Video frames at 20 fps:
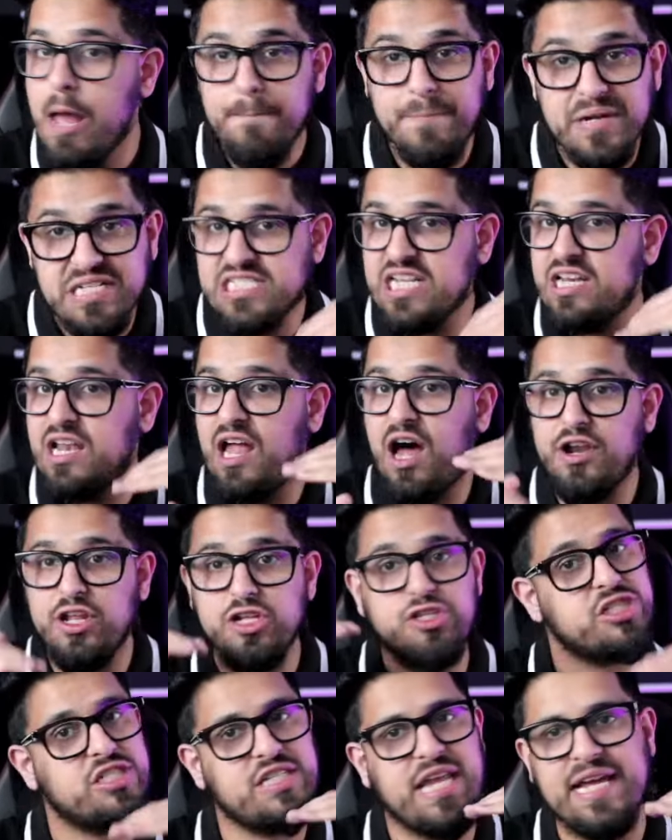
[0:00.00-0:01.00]
But
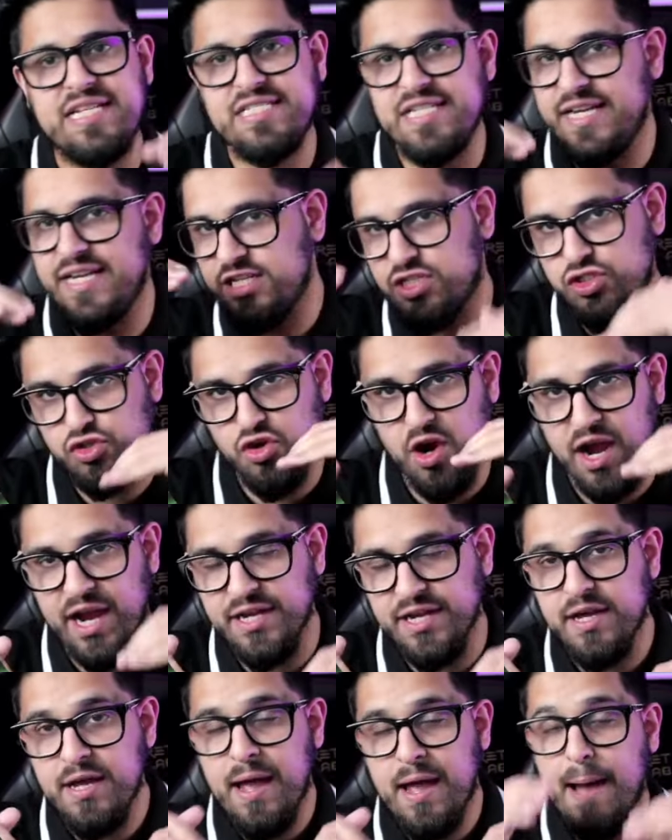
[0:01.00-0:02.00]
Solana just takes it in its
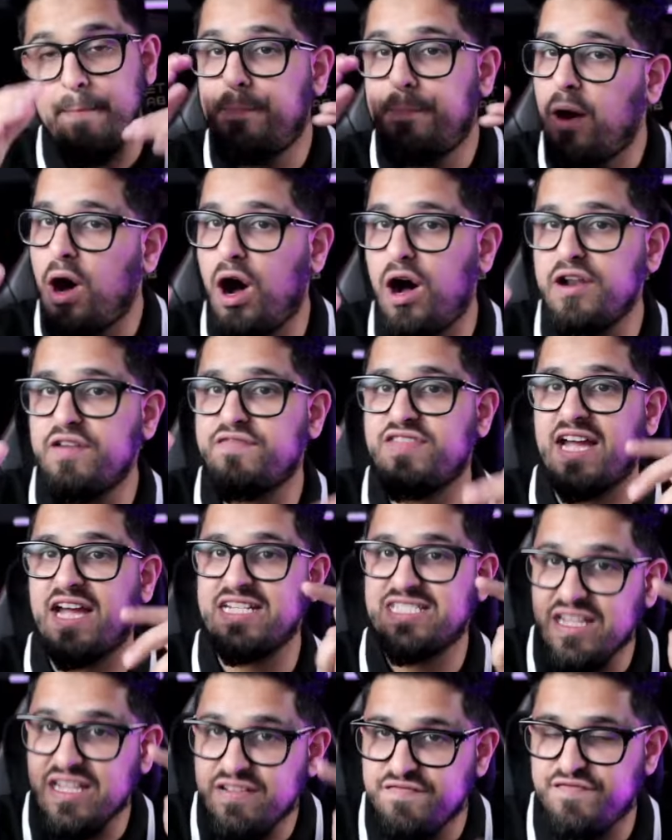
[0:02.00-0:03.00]
stride. And part of that
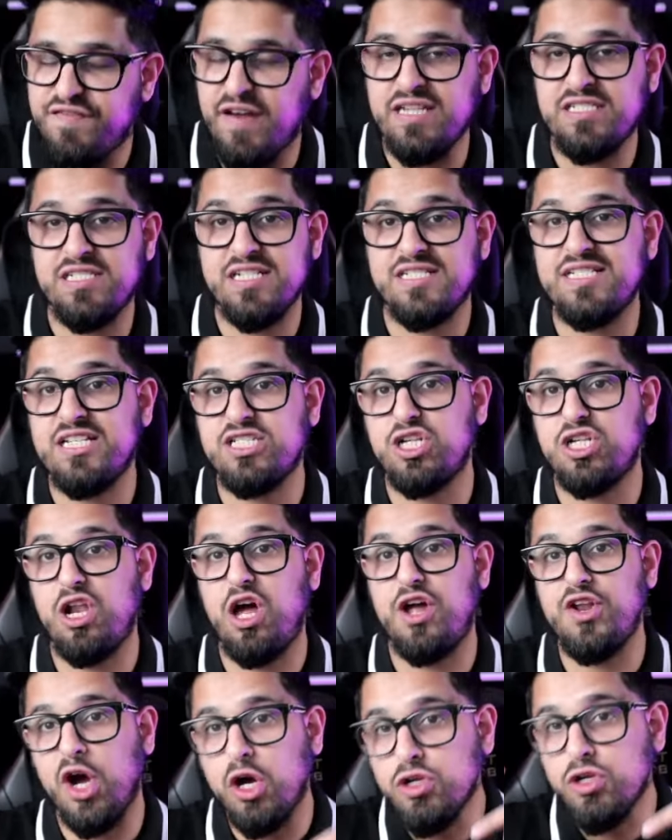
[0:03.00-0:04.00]
is the investors in
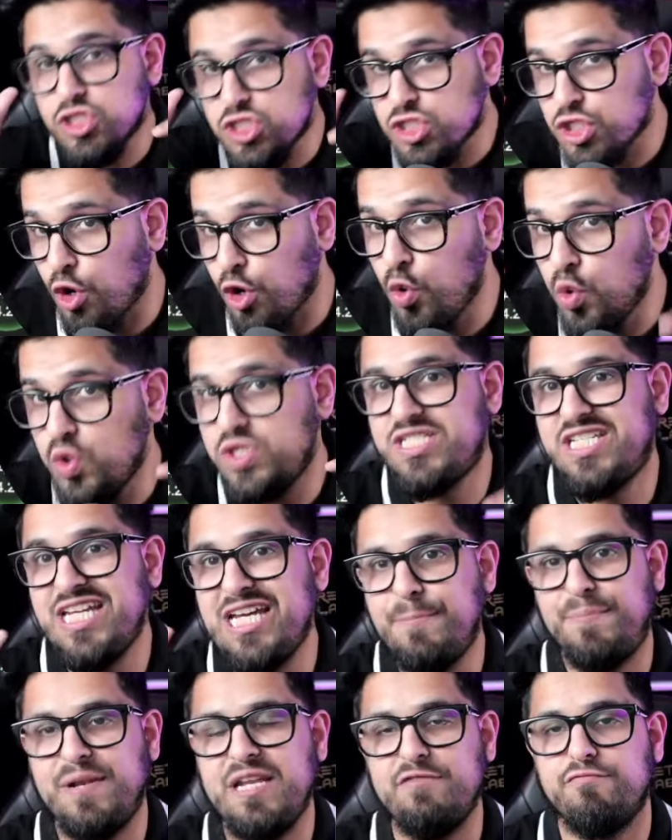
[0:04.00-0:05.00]
Solana are so
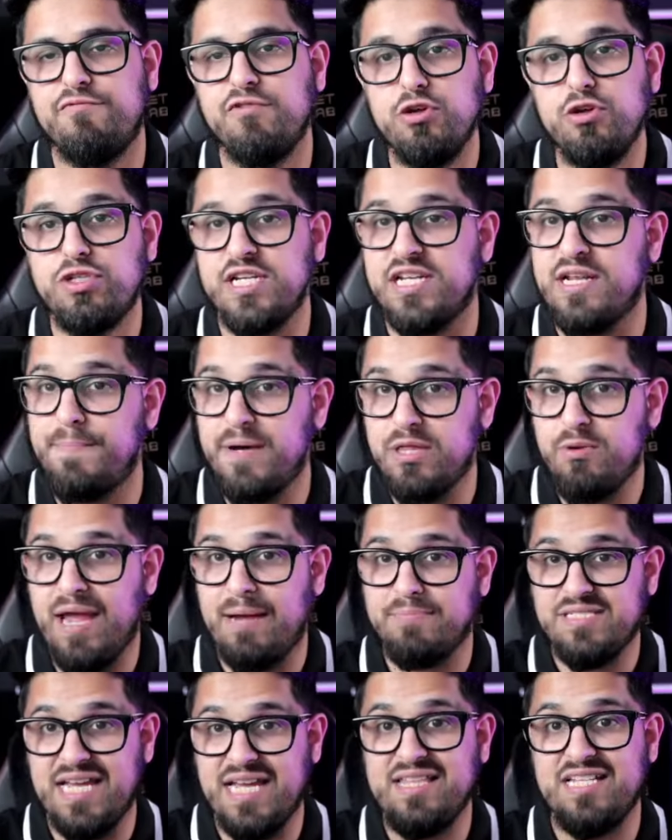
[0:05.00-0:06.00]
deeply rooted. And by the way,
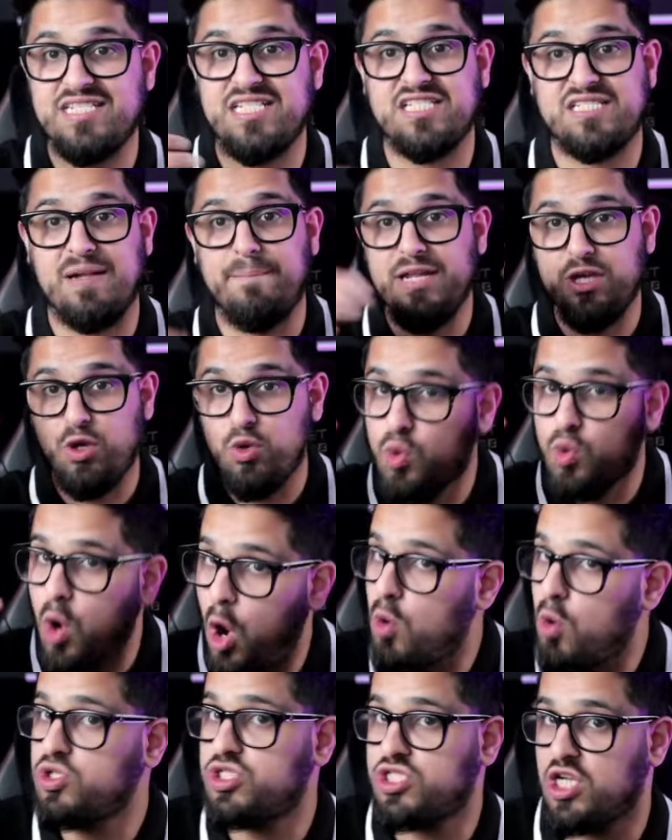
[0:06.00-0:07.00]
I'm saying this as somebody who
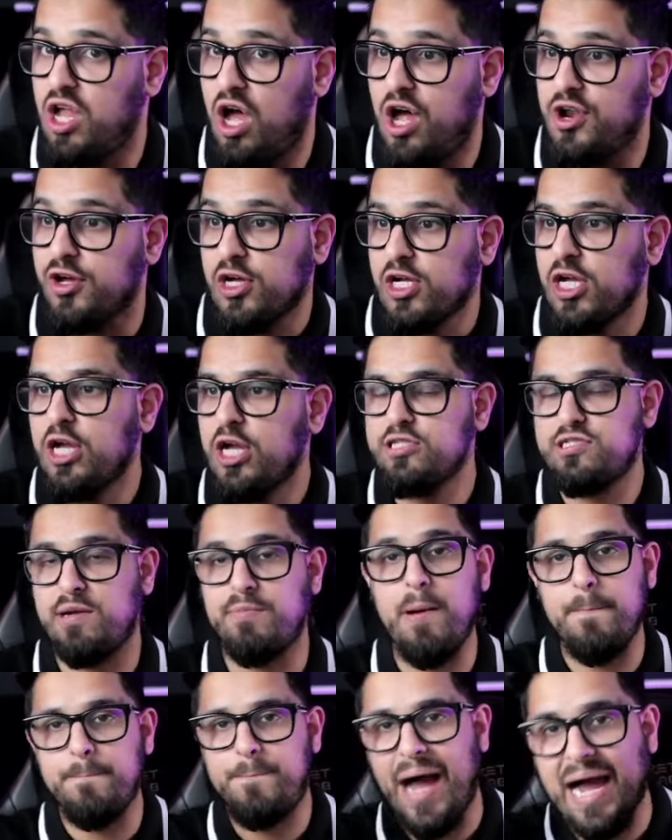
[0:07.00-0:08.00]
holds Solana. So I'm
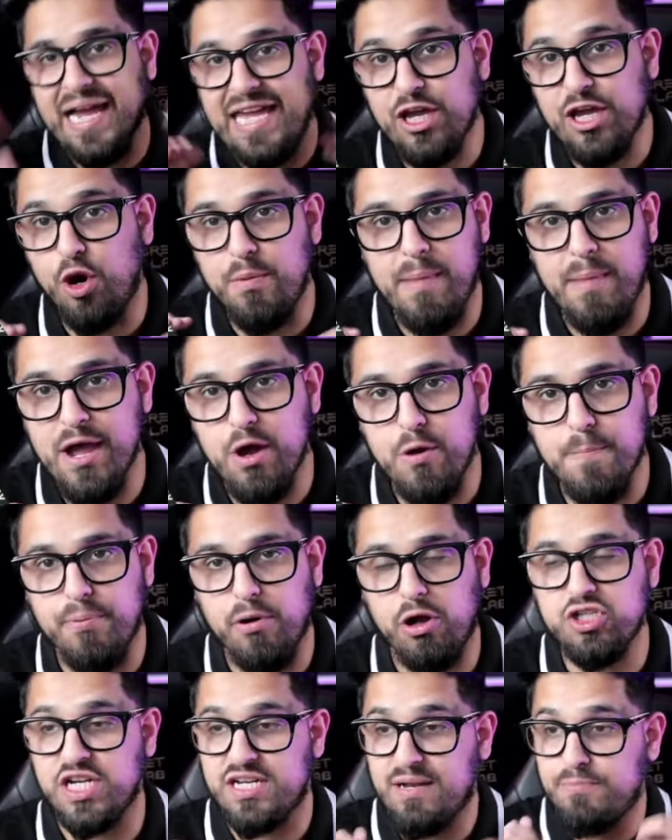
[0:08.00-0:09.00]
not bagging on my own
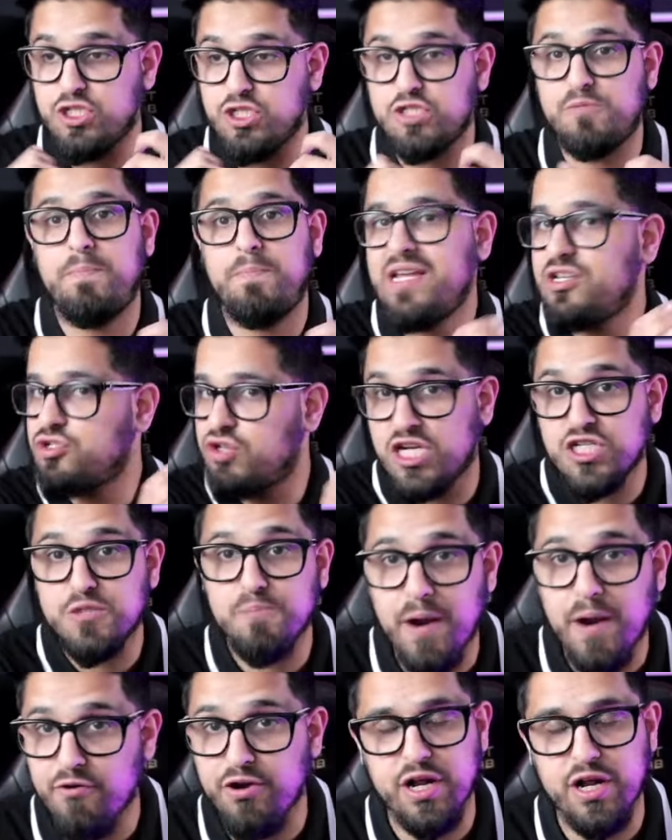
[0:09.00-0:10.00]
project. I'm just being
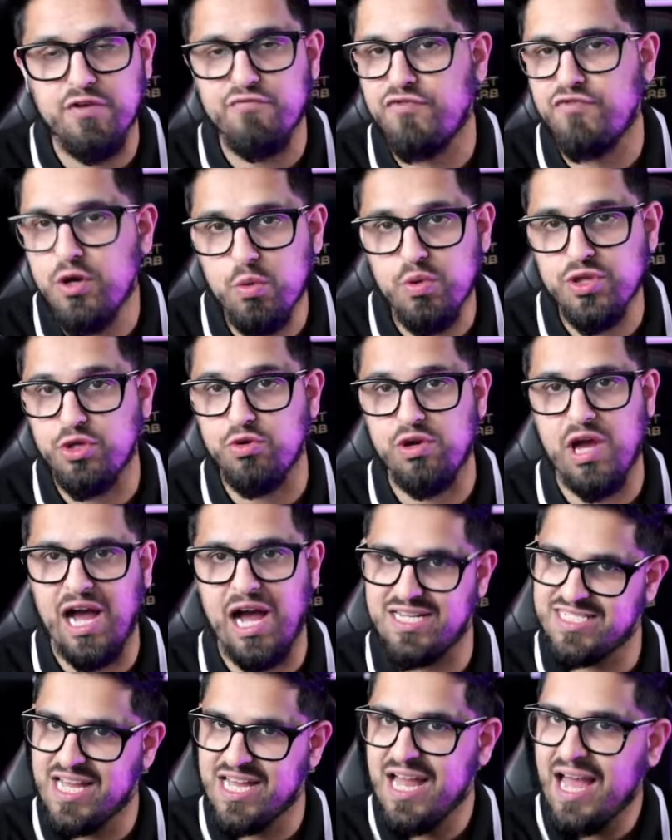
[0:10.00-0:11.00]
transparent and real with you
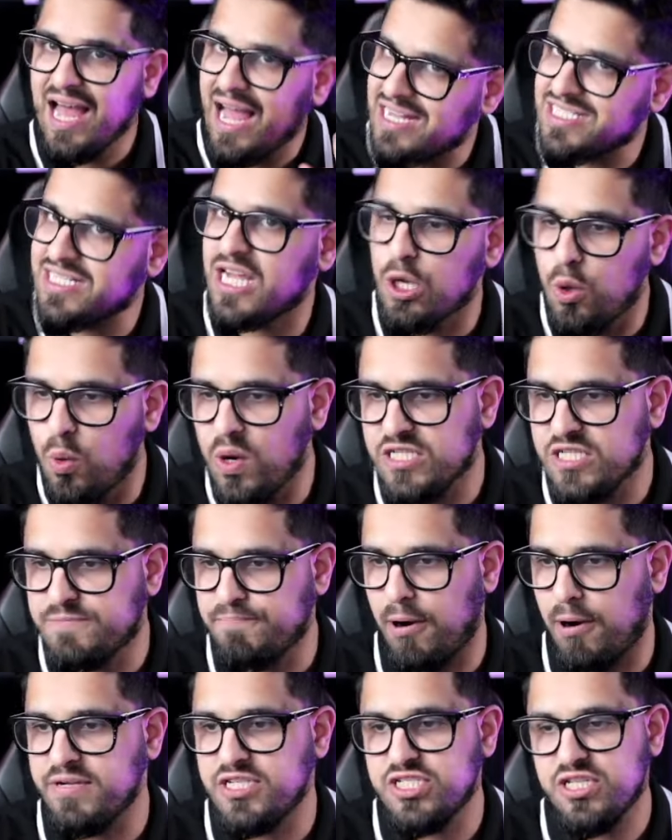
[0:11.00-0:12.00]
guys, as I always
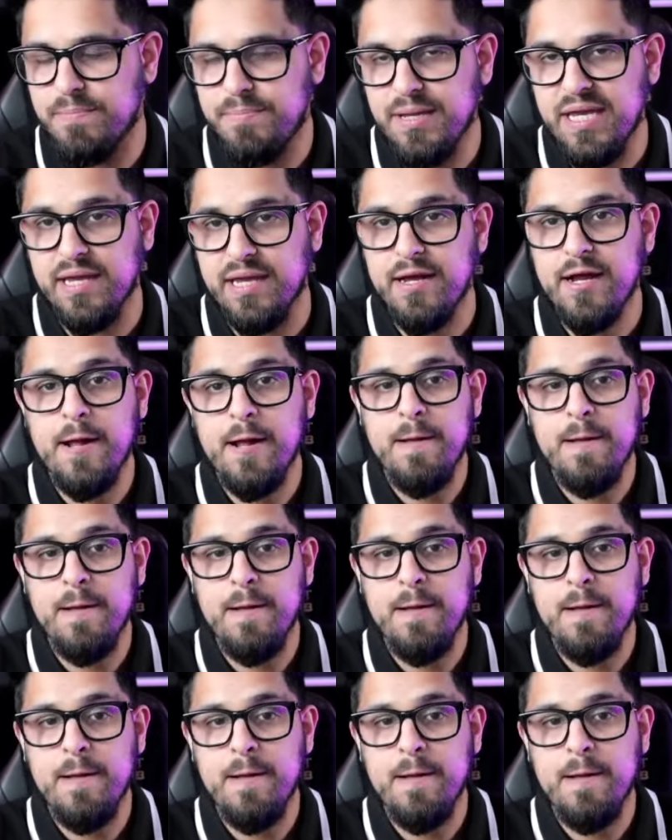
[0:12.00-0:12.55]
promise to be.